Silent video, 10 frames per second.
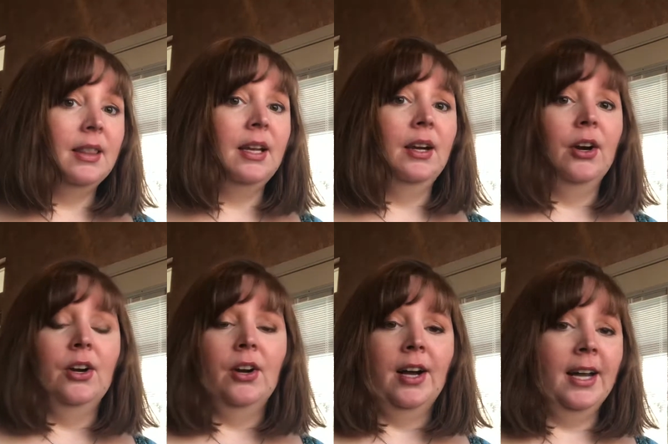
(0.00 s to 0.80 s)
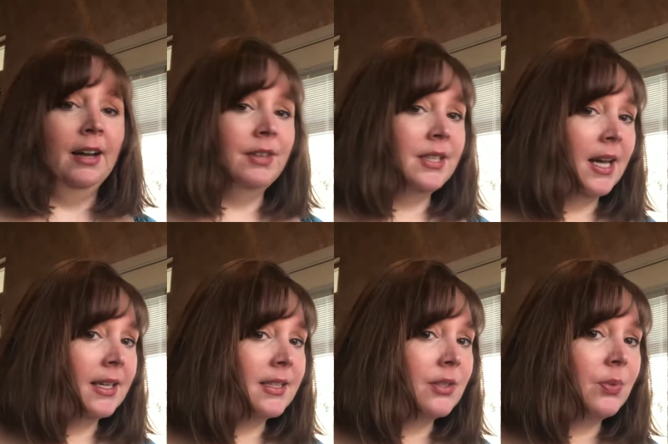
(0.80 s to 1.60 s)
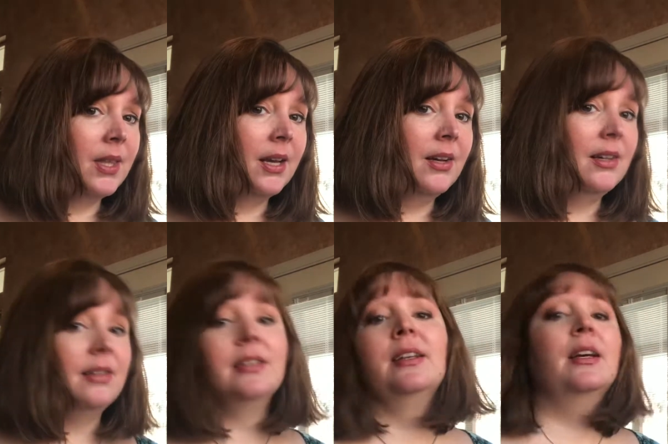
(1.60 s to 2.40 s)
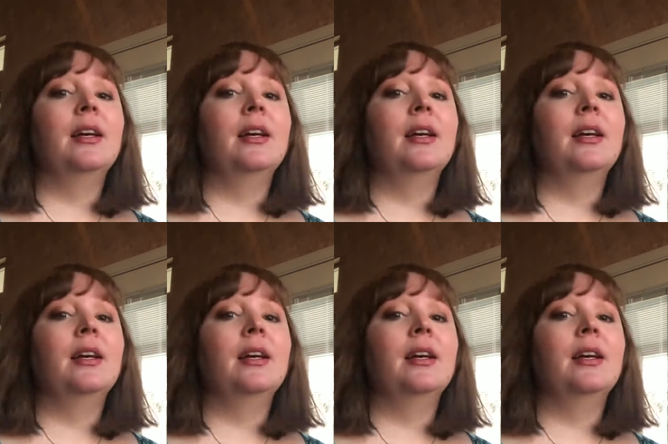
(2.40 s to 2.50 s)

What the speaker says: They are not having taxes withheld.